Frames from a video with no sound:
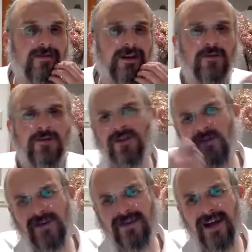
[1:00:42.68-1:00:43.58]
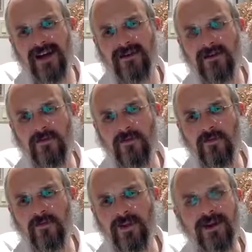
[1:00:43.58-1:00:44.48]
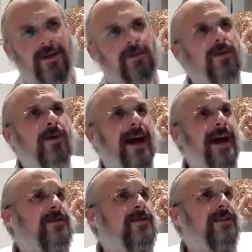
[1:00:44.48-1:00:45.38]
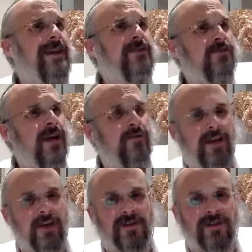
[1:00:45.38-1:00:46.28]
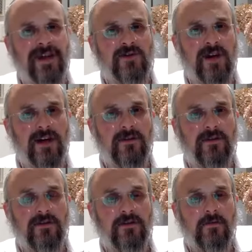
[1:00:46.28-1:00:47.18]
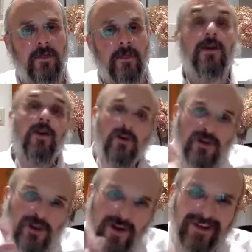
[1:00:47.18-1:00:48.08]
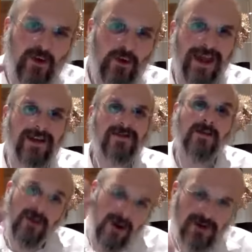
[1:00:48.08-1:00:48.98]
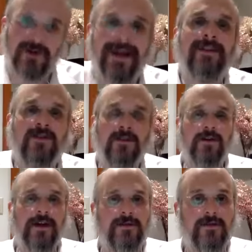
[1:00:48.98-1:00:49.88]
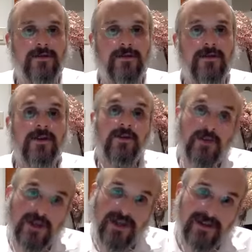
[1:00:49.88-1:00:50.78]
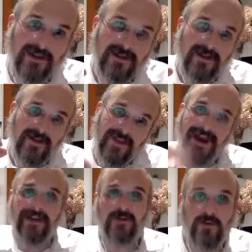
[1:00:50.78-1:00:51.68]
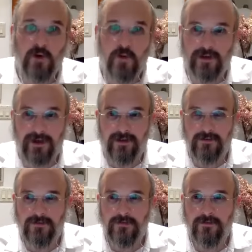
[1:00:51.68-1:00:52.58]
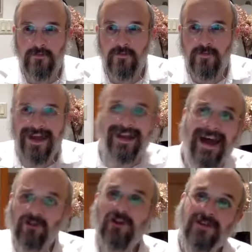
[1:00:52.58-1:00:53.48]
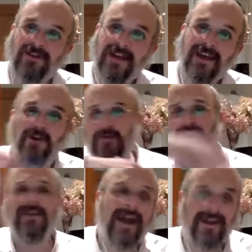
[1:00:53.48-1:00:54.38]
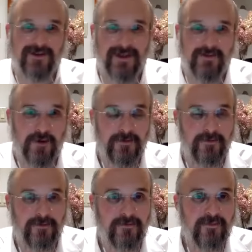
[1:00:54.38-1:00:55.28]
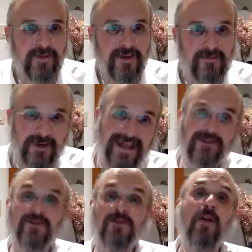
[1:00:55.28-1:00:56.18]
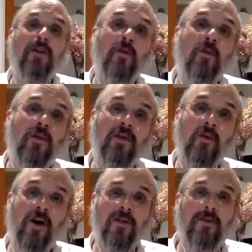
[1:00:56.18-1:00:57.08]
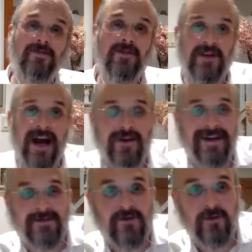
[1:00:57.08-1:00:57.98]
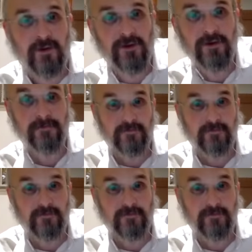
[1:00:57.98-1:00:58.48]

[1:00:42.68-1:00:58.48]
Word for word: right, first Tosfos said and when the Gemara answered that the extra tefach gives it extra height, you should know that's not the only answer. The Gemara also going to answer another answer, which is that has a roof holding it down. And now Tosfos is saying you don't even need that answer anymore. Because now that you know that the, that the wall in Beit Midrash either has to be full,